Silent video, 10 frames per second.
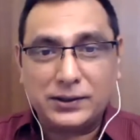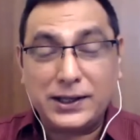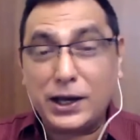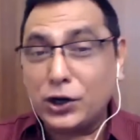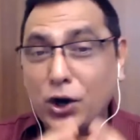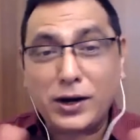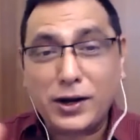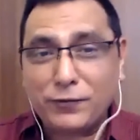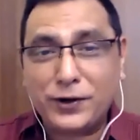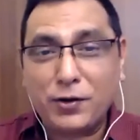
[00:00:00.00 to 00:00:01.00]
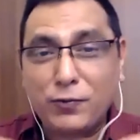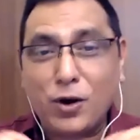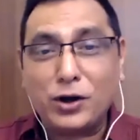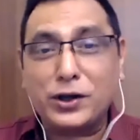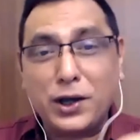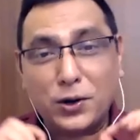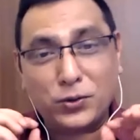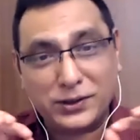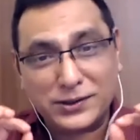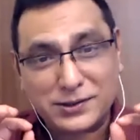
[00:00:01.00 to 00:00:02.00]
They are not afraid of walking
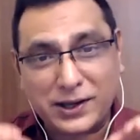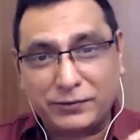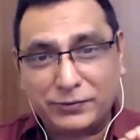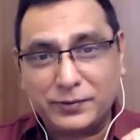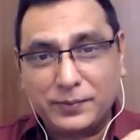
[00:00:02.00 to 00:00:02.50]
alone this life,